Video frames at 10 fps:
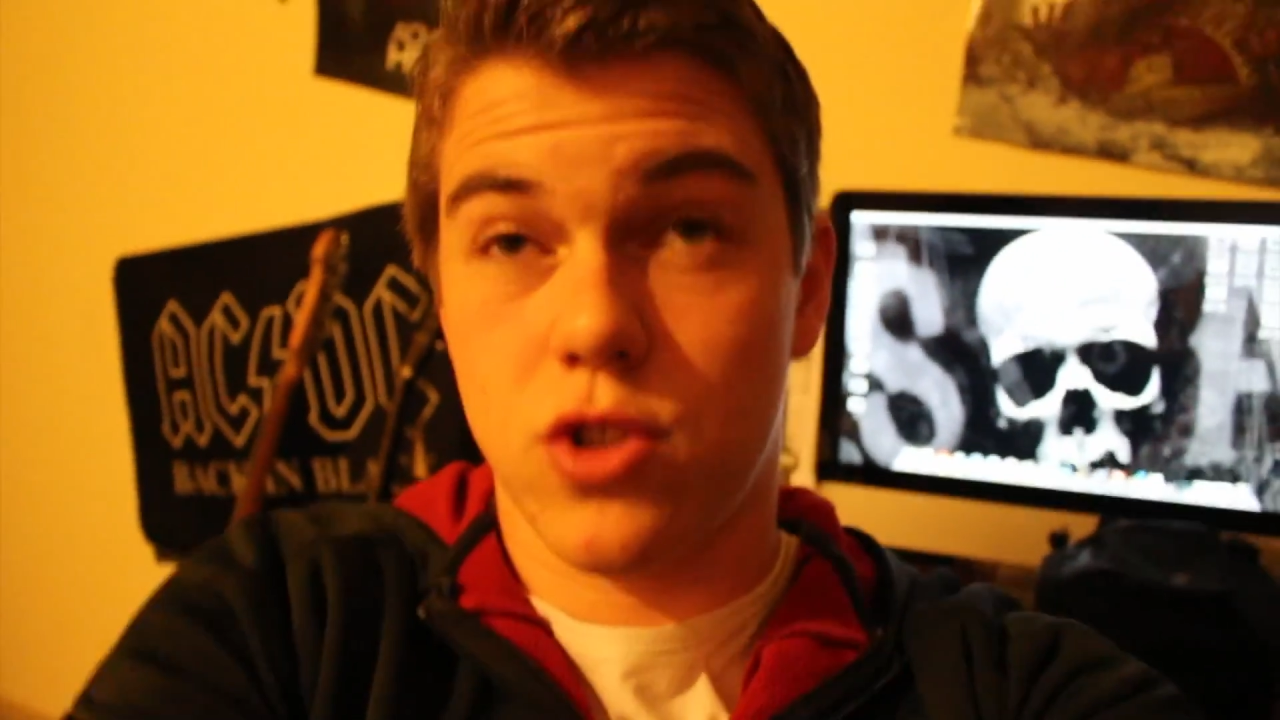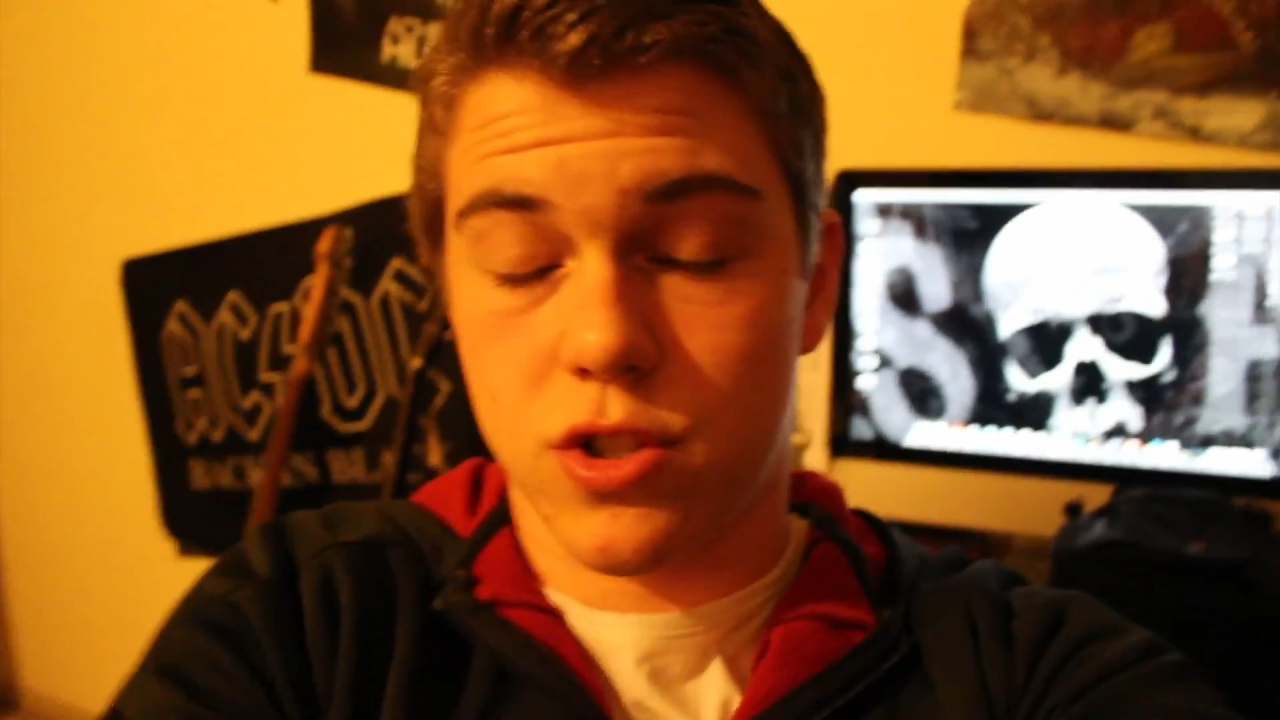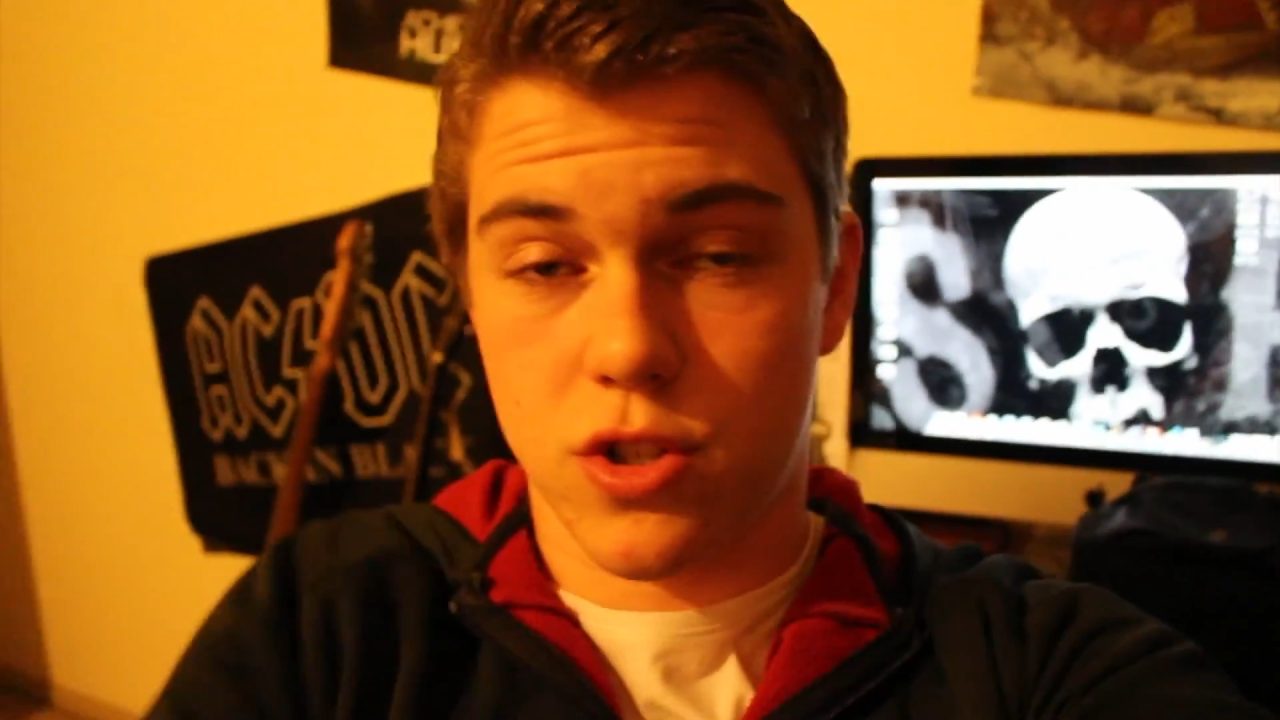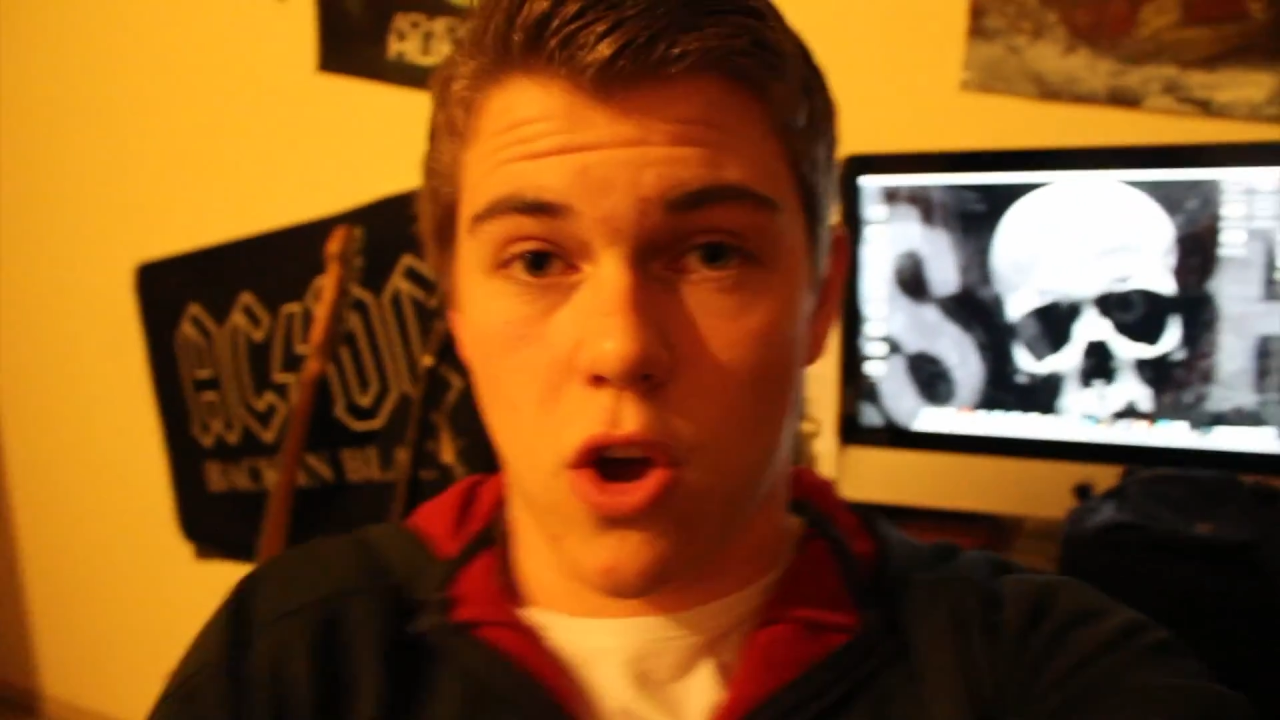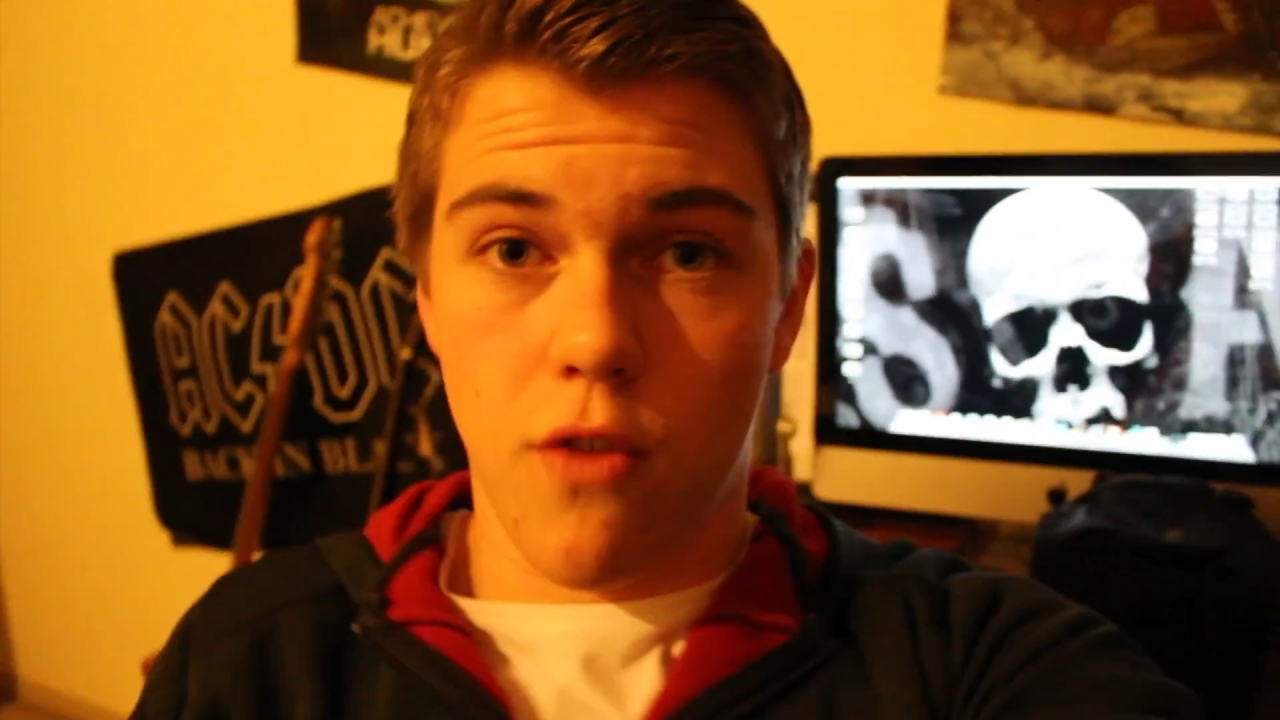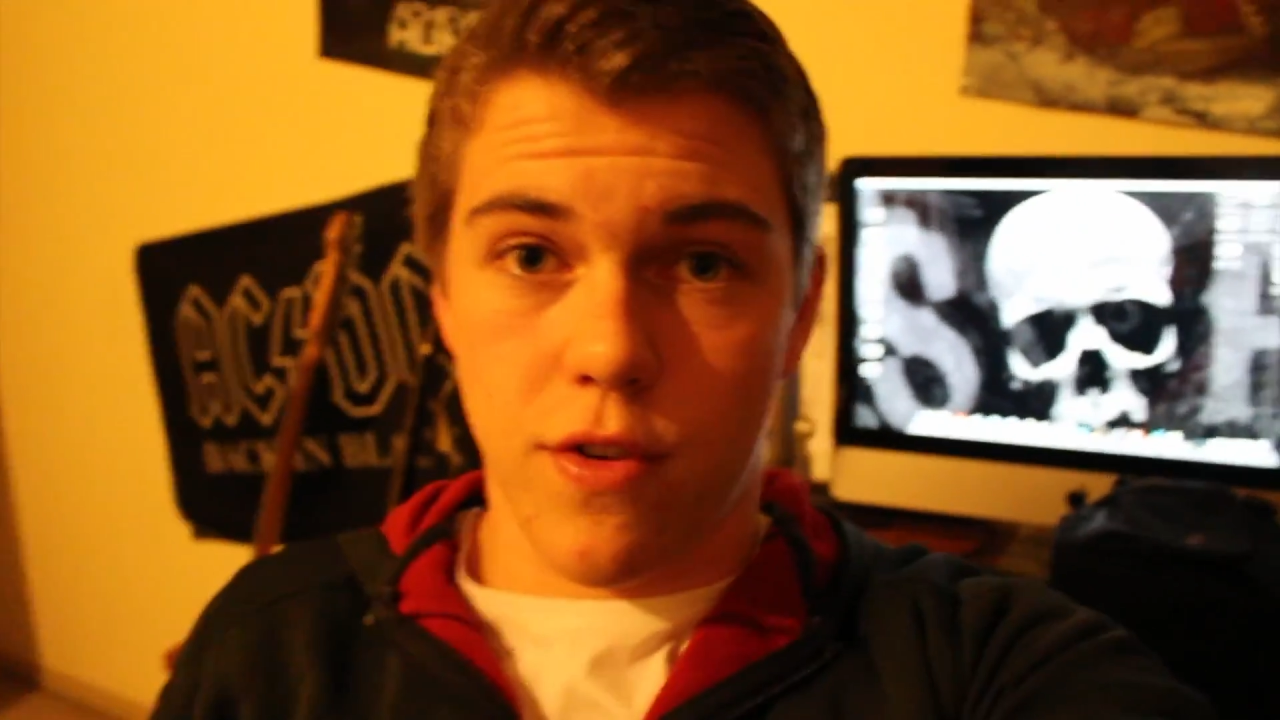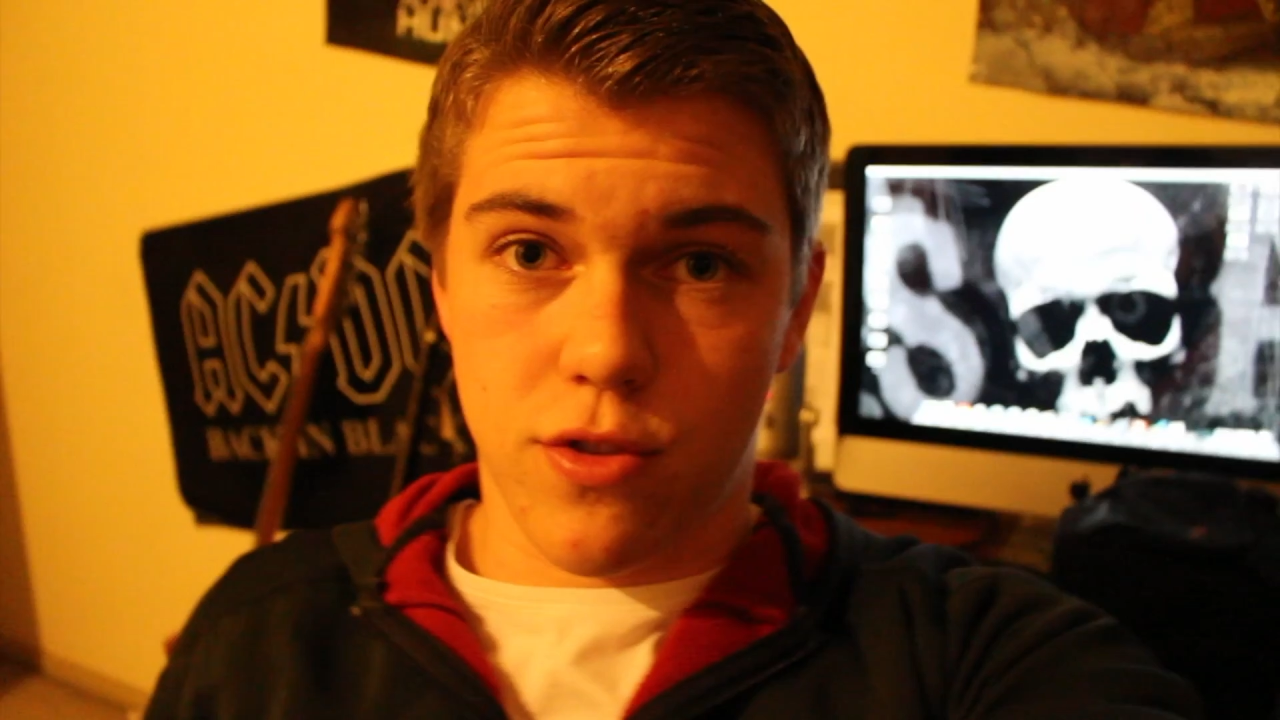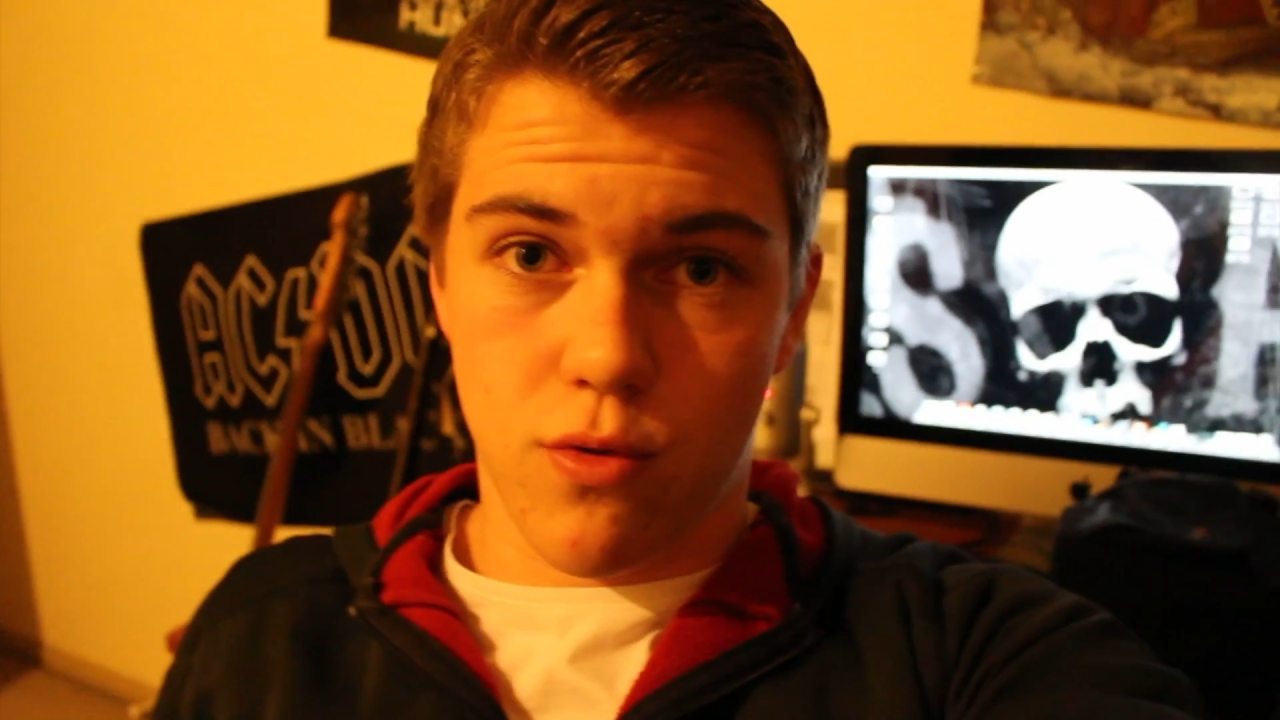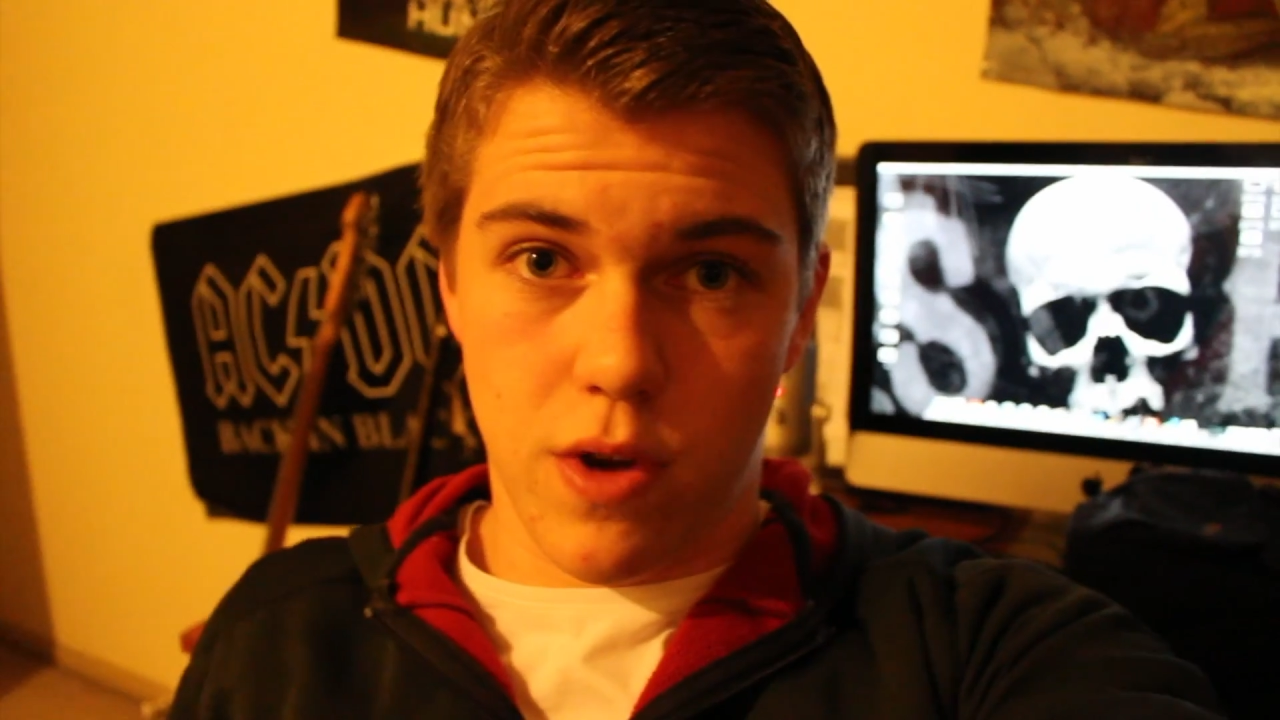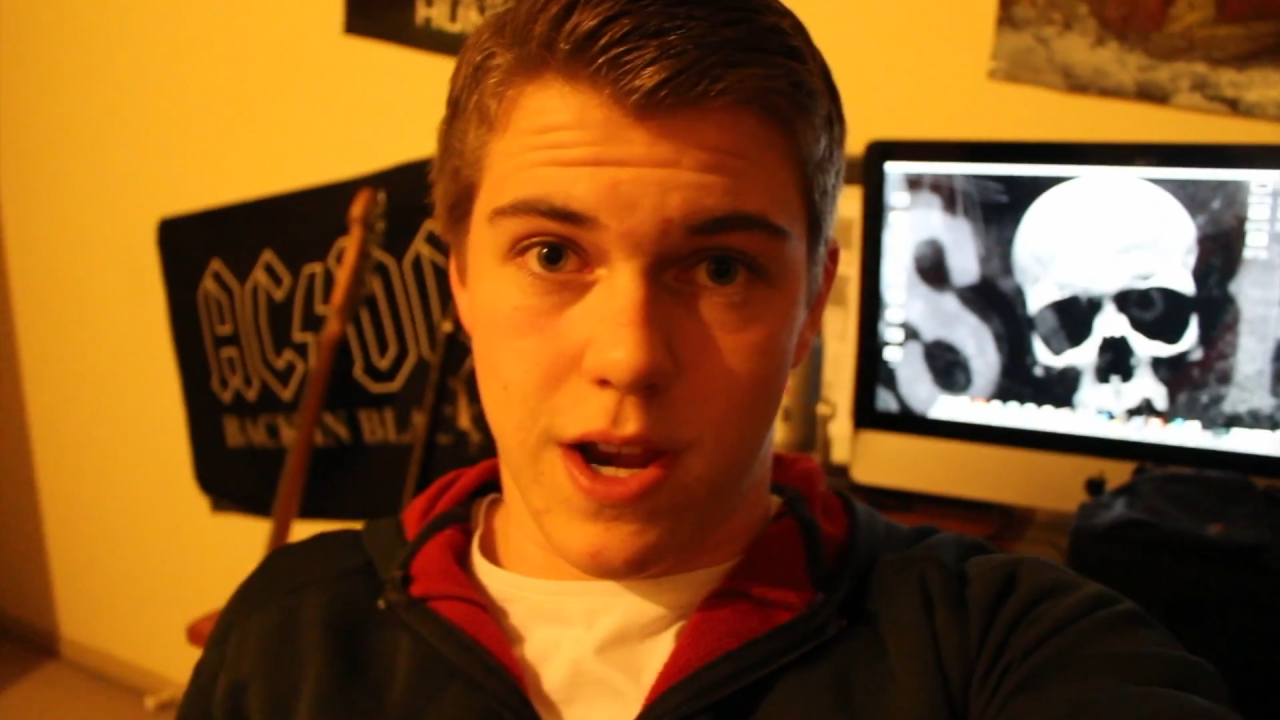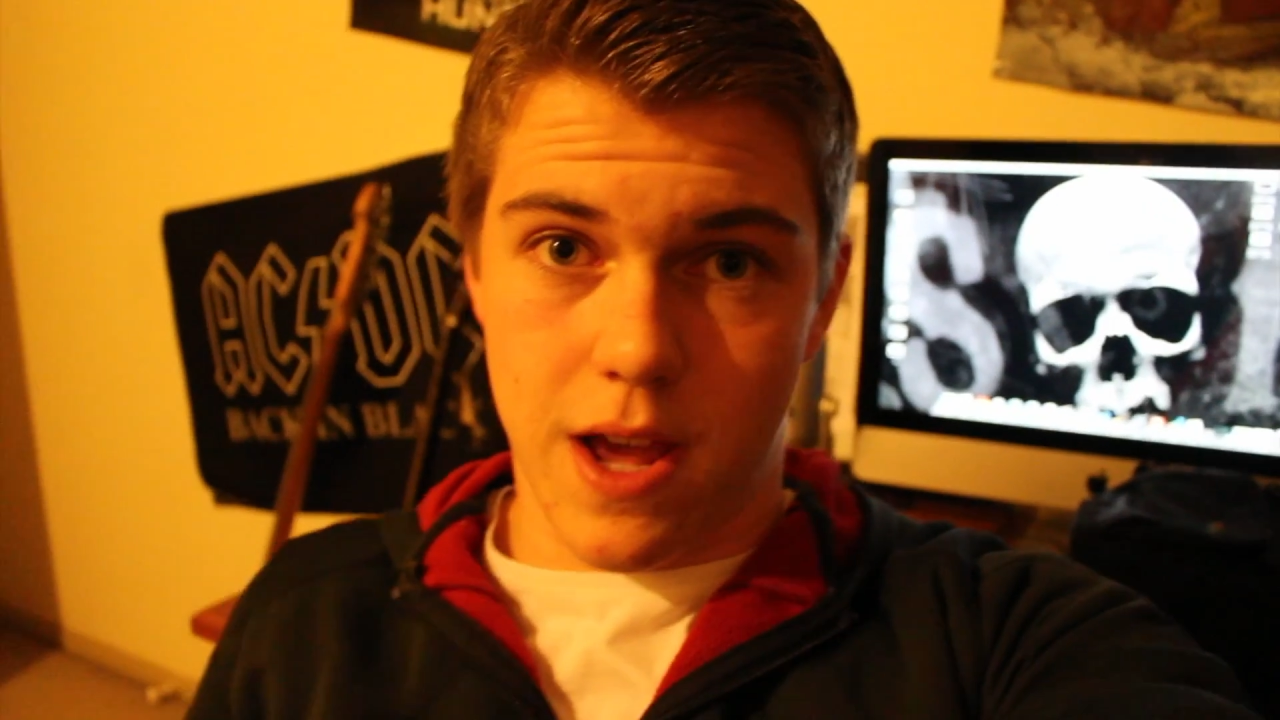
just over three